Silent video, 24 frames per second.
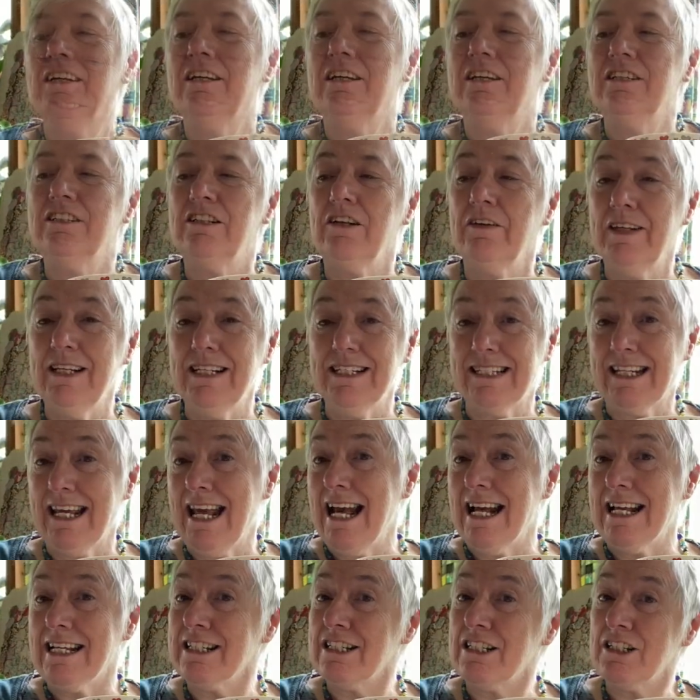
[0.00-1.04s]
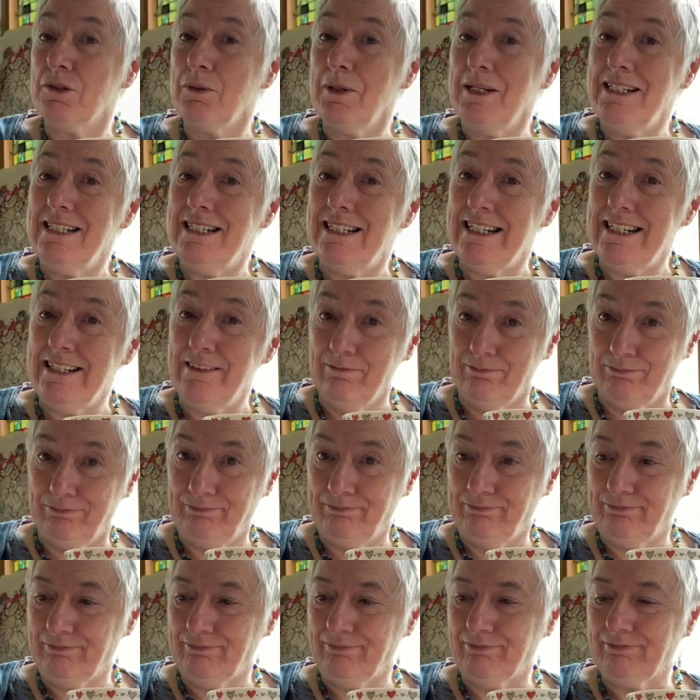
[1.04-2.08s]
So this cat's 20
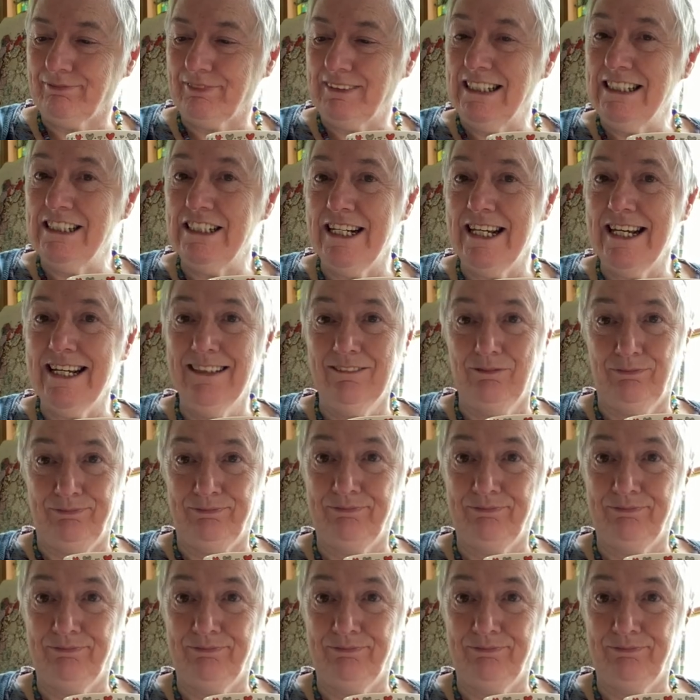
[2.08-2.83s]
this year.